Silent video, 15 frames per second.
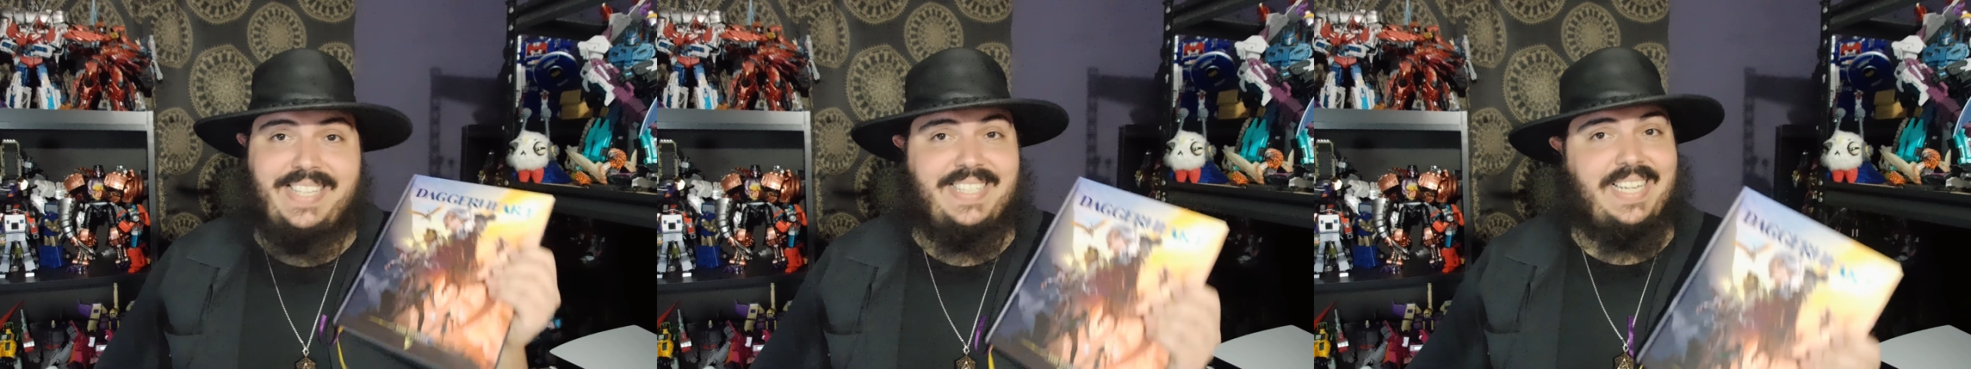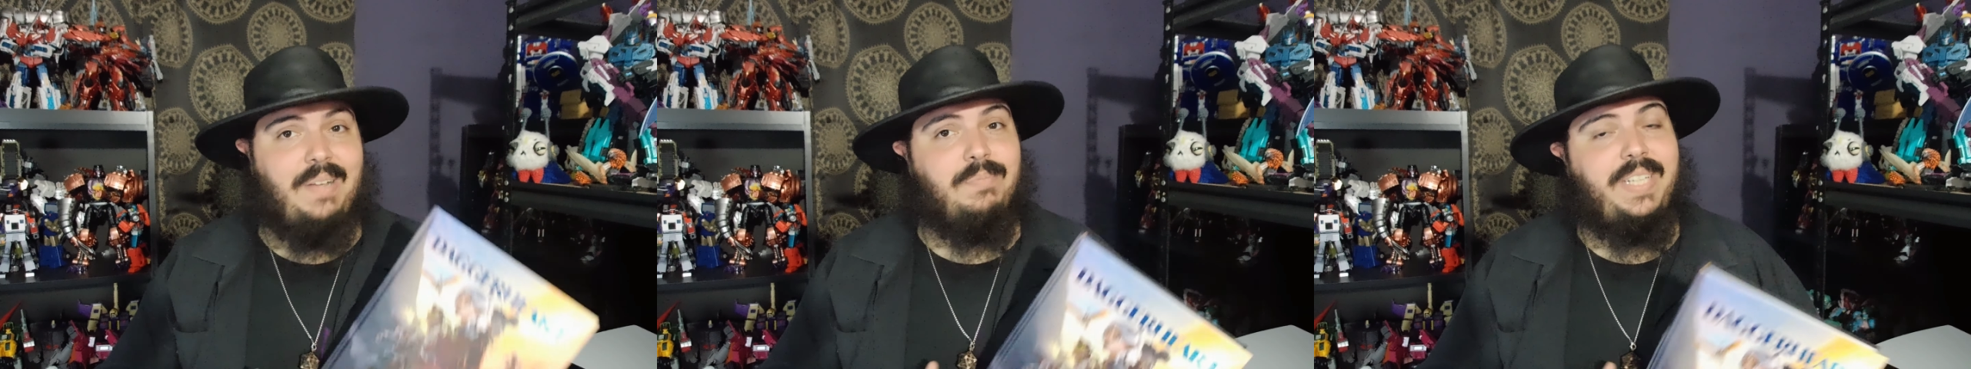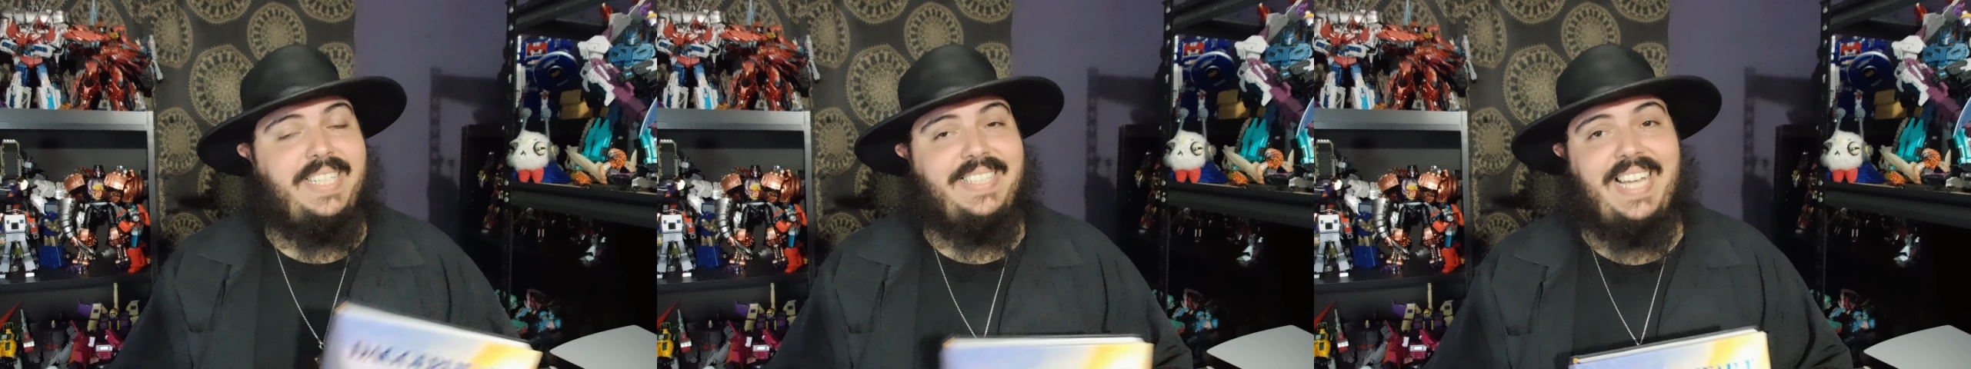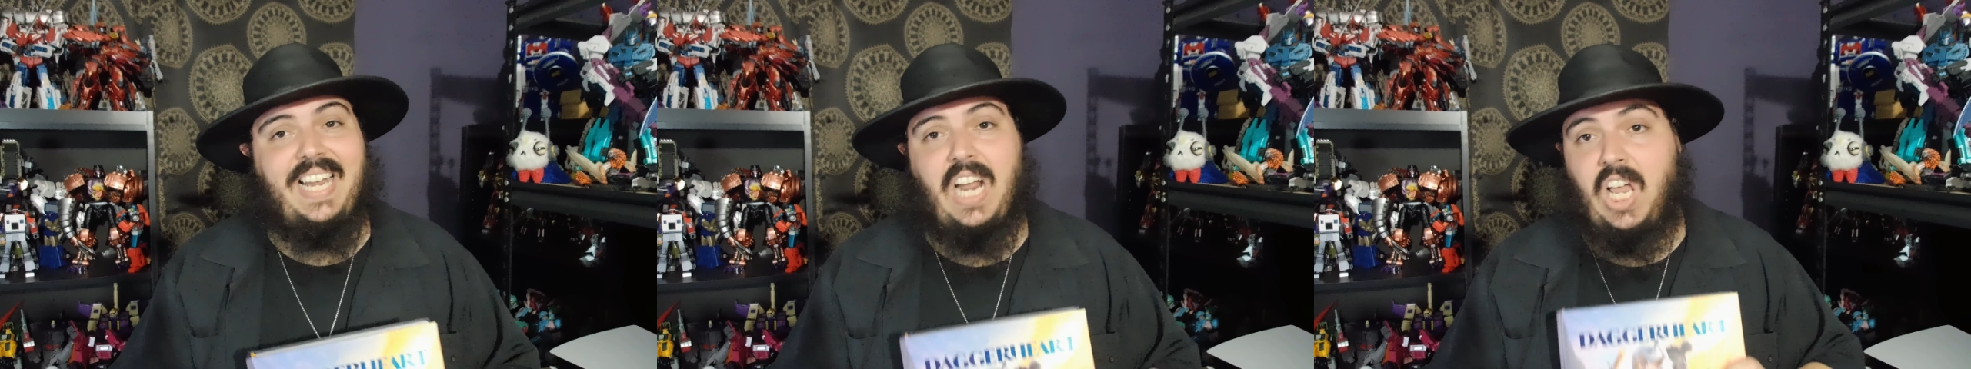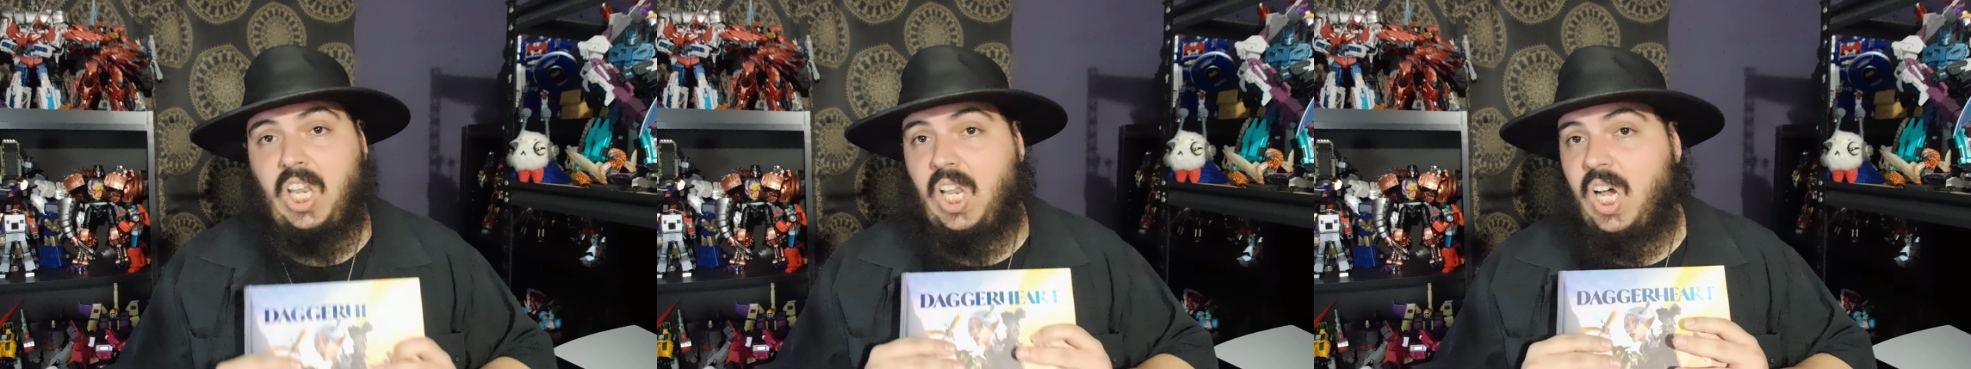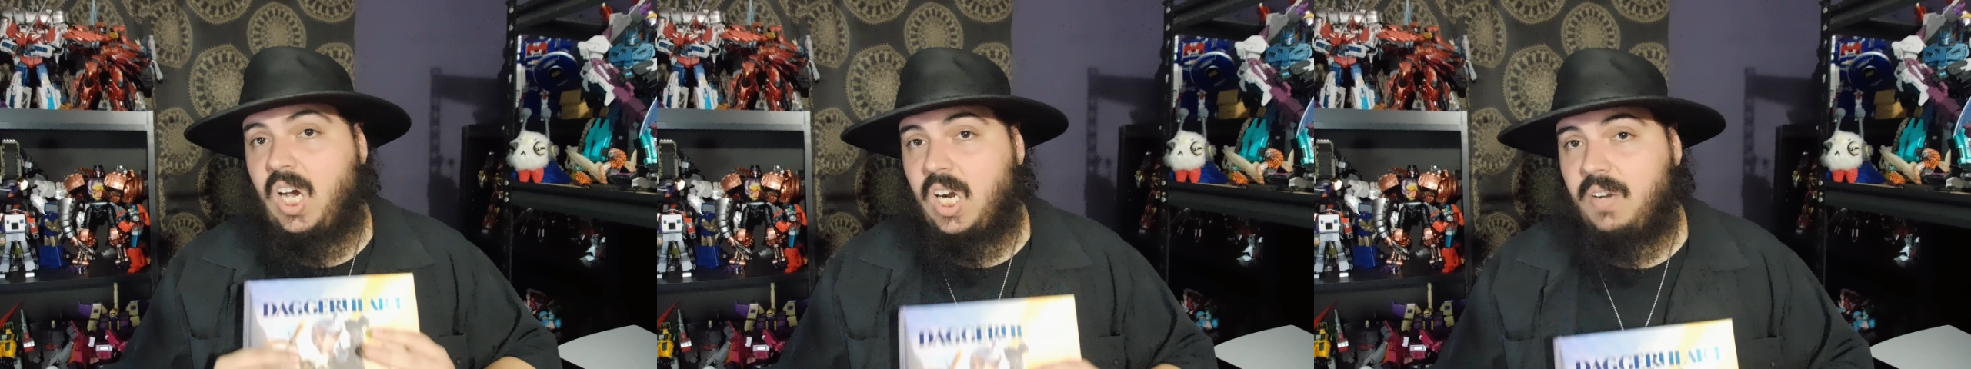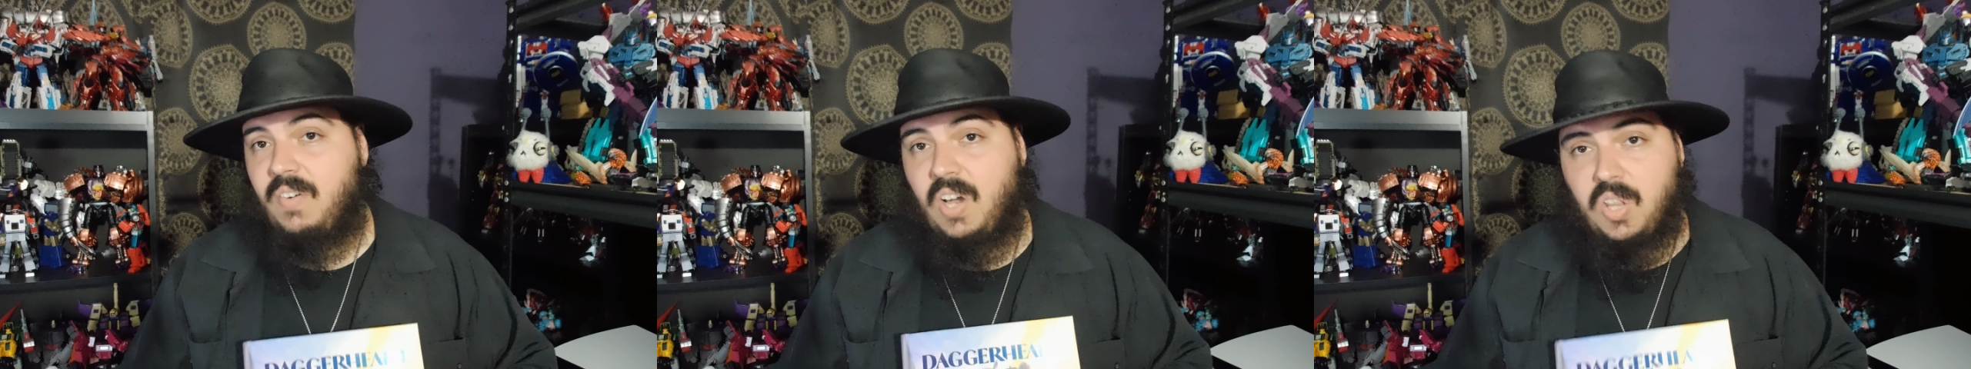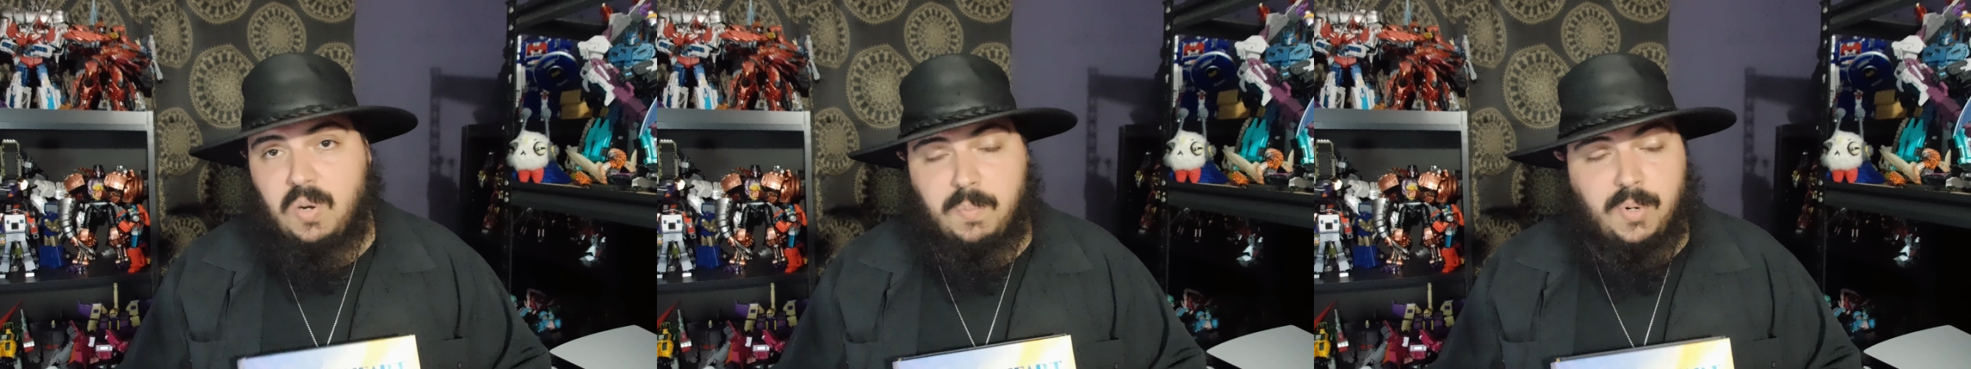Something that a lot of
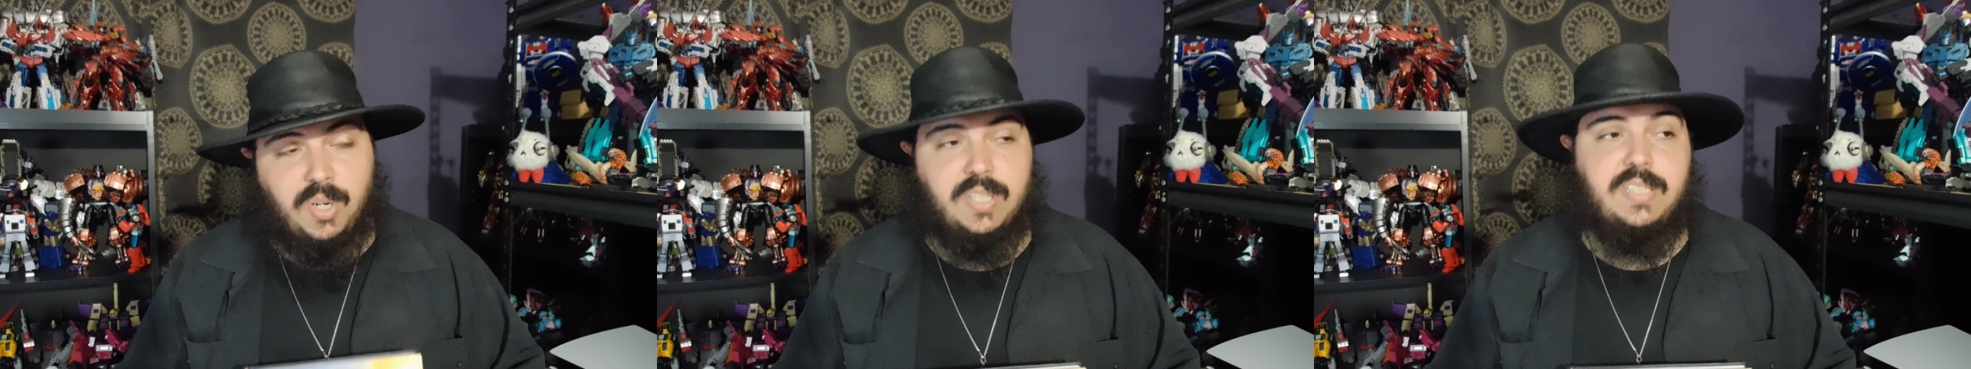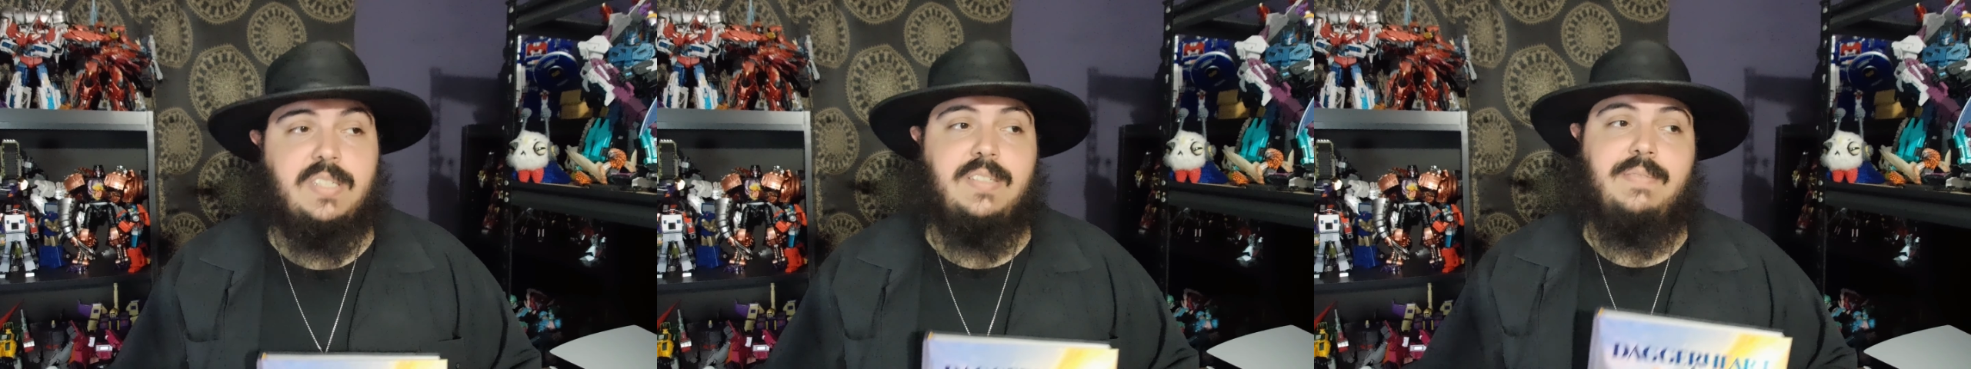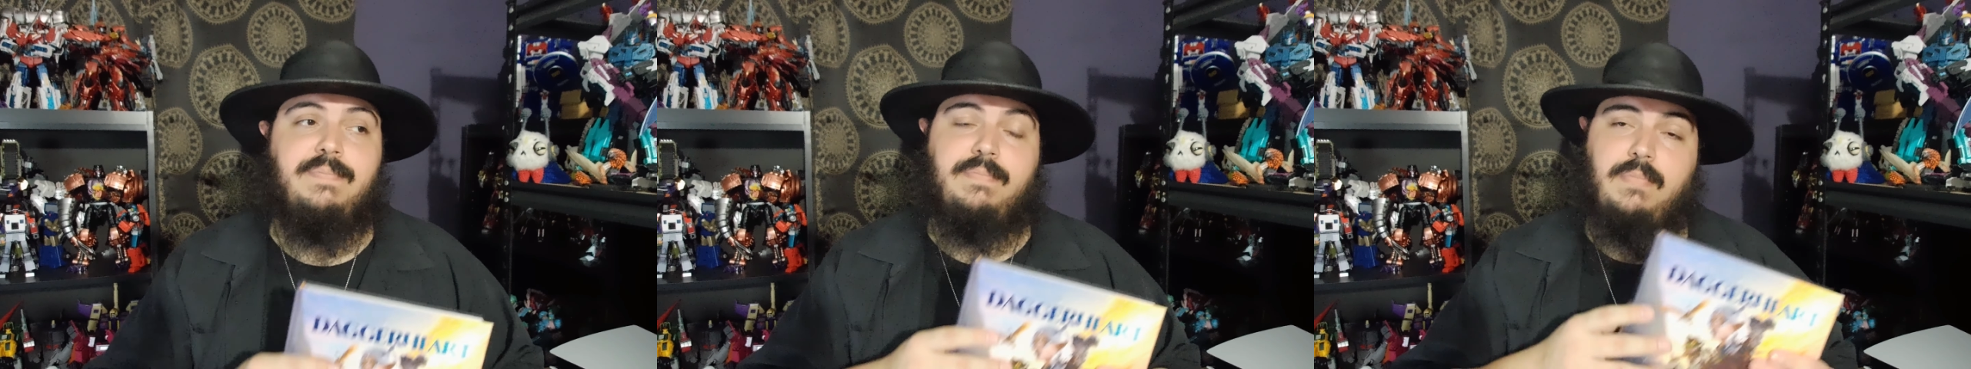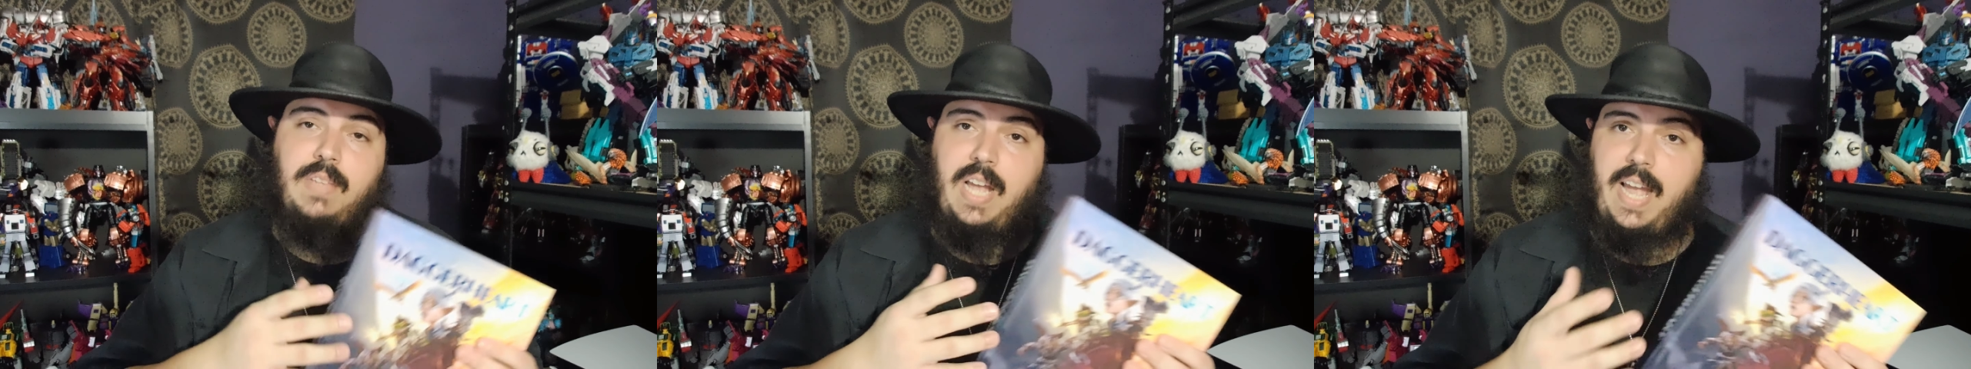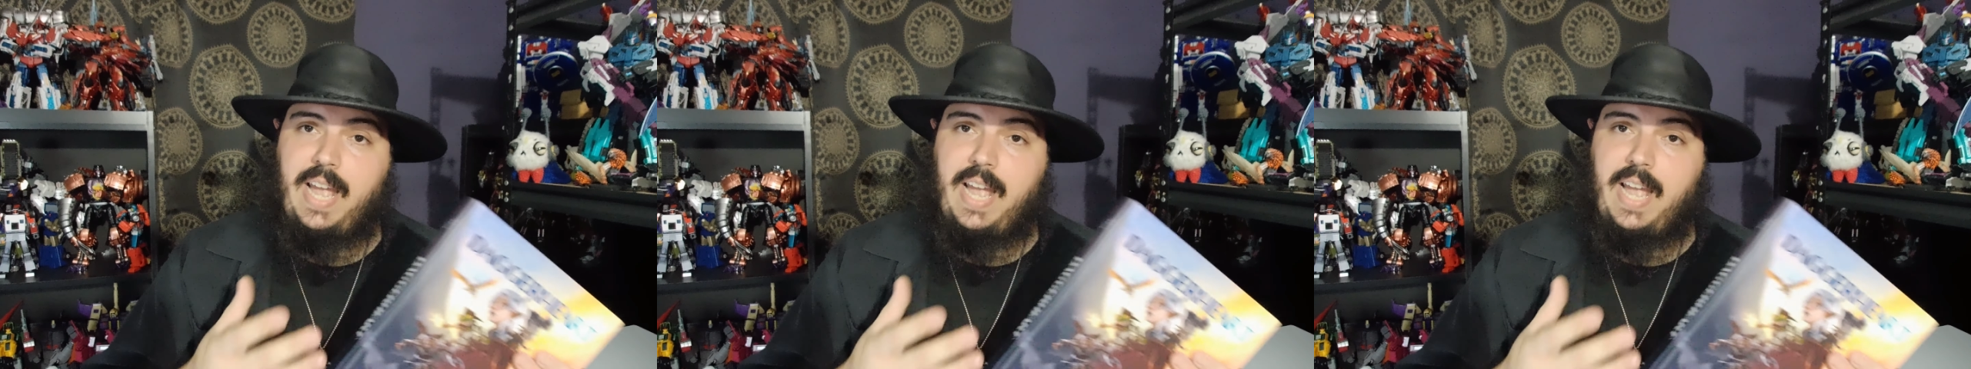other books, I